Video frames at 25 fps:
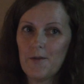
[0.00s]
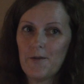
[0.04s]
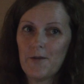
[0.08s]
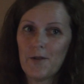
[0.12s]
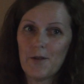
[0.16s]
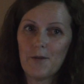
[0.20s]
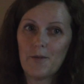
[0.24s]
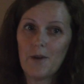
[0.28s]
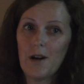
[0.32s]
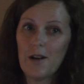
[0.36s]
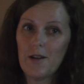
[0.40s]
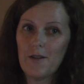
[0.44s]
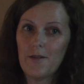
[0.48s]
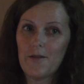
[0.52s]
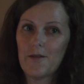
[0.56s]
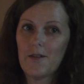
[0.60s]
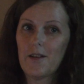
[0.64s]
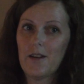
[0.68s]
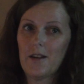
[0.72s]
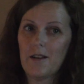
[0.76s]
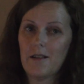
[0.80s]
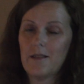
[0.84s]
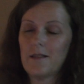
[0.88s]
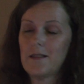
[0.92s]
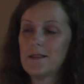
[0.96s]
for one of
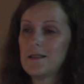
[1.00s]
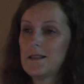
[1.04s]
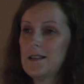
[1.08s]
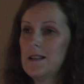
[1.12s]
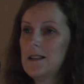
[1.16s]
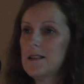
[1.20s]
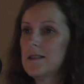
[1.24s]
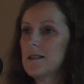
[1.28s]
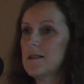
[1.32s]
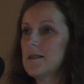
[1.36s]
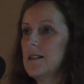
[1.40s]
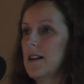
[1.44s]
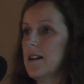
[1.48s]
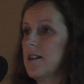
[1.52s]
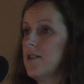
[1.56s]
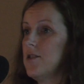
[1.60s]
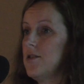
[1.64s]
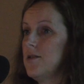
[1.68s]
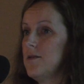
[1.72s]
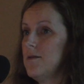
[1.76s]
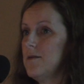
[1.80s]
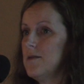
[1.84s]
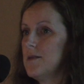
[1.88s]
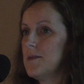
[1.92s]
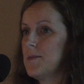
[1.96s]
the diseases, like a
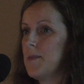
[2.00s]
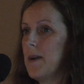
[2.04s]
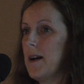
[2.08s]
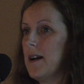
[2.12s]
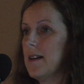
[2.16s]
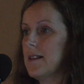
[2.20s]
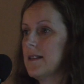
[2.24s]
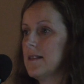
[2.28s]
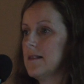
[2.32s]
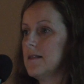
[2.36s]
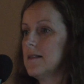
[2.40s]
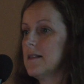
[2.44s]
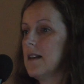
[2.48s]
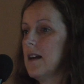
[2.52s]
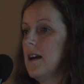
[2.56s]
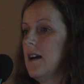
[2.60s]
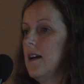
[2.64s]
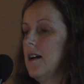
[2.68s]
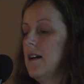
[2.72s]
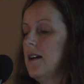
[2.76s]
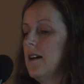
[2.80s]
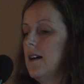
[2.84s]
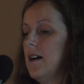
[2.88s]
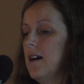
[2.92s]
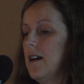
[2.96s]
use patent.
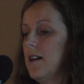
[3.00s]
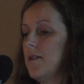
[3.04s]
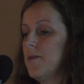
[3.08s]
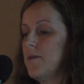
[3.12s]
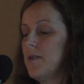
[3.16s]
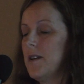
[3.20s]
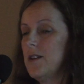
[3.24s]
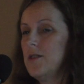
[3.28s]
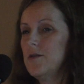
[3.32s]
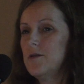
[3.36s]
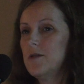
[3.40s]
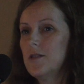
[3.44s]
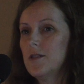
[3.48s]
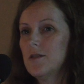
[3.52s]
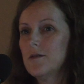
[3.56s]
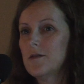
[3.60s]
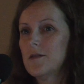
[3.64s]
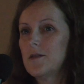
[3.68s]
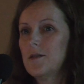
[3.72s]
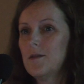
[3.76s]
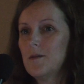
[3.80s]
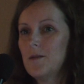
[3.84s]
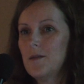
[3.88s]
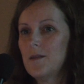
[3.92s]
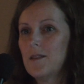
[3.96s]
And when you
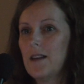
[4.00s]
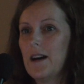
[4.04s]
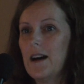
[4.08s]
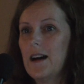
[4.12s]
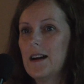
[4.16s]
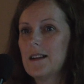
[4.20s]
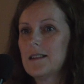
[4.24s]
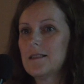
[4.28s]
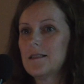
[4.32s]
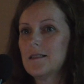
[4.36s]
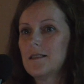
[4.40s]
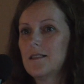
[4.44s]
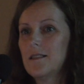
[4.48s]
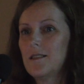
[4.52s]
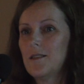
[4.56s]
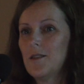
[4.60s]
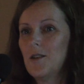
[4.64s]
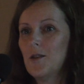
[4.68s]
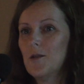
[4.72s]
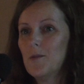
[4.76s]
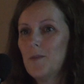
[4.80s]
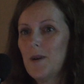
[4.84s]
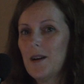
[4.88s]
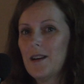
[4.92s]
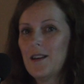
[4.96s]
don't do that,
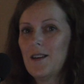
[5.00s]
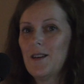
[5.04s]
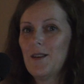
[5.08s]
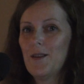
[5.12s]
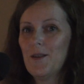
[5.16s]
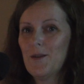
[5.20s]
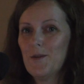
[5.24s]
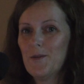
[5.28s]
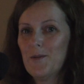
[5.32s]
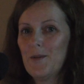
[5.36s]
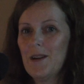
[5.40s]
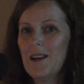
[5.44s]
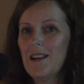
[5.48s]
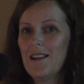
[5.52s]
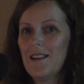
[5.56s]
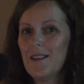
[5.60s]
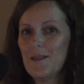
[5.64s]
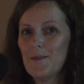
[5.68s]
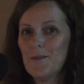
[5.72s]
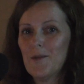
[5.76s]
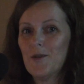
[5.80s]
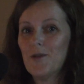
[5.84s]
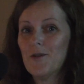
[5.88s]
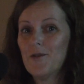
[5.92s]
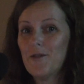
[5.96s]
nobody will
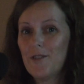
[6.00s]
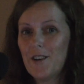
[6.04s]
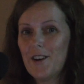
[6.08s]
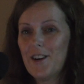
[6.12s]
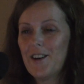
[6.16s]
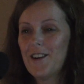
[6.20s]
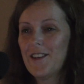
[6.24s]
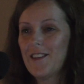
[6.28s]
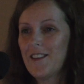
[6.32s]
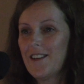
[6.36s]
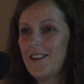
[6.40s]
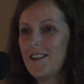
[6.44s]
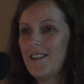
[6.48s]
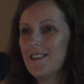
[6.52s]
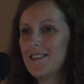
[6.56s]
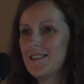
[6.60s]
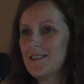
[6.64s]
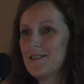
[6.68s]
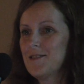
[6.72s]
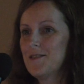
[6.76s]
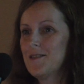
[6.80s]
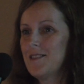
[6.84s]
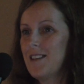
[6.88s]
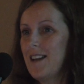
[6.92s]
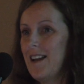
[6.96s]
move further
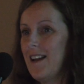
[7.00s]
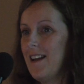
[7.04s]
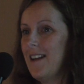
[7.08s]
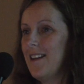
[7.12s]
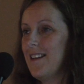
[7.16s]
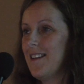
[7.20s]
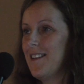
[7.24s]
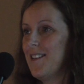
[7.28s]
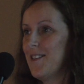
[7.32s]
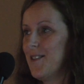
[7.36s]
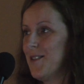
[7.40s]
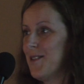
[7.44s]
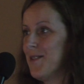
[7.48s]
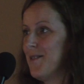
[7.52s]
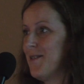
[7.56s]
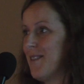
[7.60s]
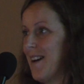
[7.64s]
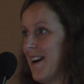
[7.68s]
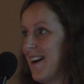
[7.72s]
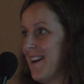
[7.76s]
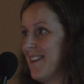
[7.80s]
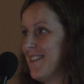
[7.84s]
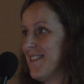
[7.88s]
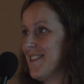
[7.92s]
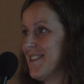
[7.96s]
to take your
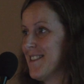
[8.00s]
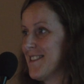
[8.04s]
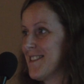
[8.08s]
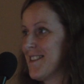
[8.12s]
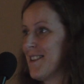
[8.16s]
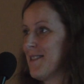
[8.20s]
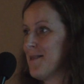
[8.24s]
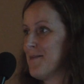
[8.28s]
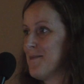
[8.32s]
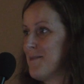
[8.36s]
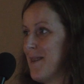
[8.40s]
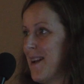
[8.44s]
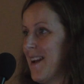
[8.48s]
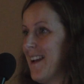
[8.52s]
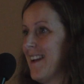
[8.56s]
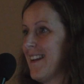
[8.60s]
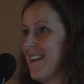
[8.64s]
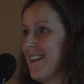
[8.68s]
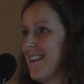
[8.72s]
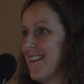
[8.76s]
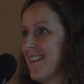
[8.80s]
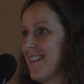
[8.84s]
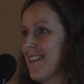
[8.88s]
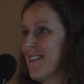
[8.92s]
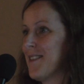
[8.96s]
virus and
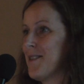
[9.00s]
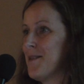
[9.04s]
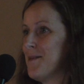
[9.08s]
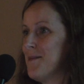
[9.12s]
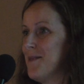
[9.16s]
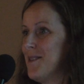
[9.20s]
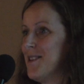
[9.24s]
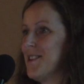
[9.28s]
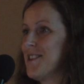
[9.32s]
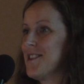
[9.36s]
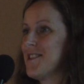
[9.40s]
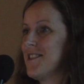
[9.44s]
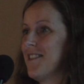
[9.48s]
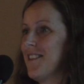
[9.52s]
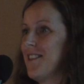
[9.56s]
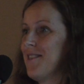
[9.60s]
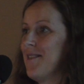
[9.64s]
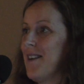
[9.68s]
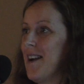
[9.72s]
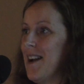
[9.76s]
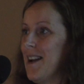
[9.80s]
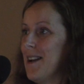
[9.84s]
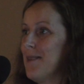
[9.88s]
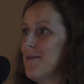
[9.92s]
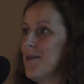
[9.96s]
make it a commercial
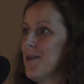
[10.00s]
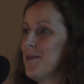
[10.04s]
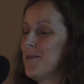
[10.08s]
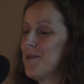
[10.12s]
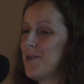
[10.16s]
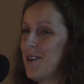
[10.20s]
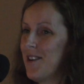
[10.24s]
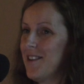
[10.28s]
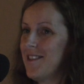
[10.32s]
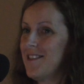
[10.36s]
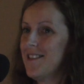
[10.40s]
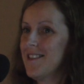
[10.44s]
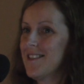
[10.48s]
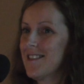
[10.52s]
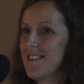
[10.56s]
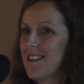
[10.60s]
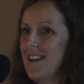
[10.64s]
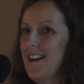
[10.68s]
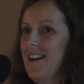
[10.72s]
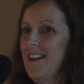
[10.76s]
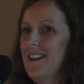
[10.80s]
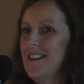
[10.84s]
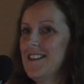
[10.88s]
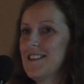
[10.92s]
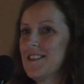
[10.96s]
available product.
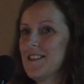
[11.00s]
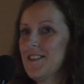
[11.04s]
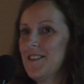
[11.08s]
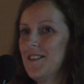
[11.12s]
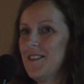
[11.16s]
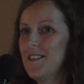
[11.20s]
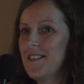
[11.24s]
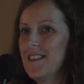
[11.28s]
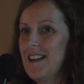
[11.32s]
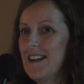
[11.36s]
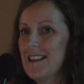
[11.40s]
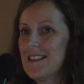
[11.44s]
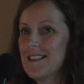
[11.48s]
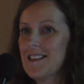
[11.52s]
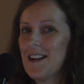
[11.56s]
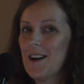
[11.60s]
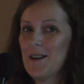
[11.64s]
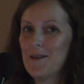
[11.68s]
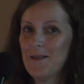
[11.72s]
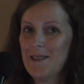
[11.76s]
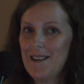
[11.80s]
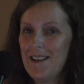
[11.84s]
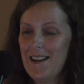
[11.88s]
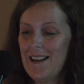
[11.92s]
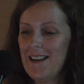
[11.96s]
So that's
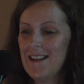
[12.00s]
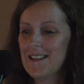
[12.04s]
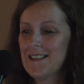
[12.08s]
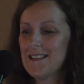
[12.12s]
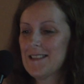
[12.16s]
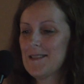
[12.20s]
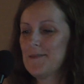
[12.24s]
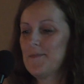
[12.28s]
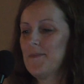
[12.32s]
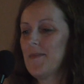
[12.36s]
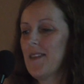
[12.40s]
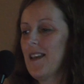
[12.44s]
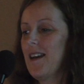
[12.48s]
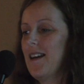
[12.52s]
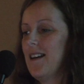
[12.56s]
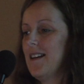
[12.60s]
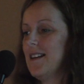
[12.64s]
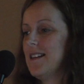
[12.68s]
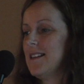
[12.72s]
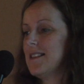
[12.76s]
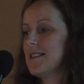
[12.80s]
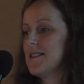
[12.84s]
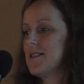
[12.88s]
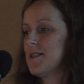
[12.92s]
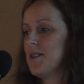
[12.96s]
how it is.
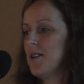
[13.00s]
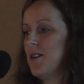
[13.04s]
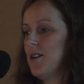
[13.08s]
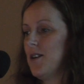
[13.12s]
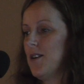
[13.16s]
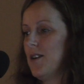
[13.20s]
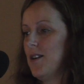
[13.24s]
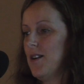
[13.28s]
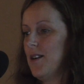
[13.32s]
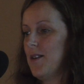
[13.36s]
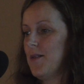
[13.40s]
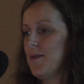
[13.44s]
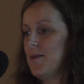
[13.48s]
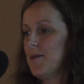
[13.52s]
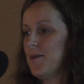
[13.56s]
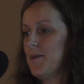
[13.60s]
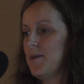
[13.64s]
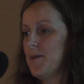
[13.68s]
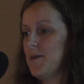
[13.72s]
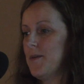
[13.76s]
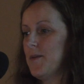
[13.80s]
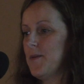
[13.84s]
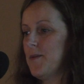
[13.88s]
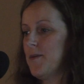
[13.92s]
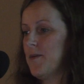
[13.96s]
So
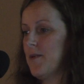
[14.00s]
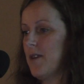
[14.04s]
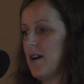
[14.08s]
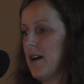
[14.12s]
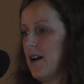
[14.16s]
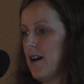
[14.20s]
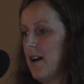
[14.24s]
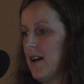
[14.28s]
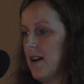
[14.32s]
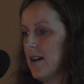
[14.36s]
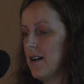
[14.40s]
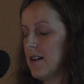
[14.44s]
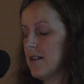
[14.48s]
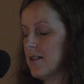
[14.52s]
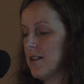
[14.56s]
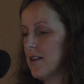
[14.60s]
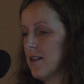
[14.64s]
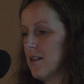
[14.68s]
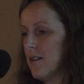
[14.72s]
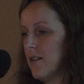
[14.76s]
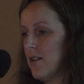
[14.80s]
I got in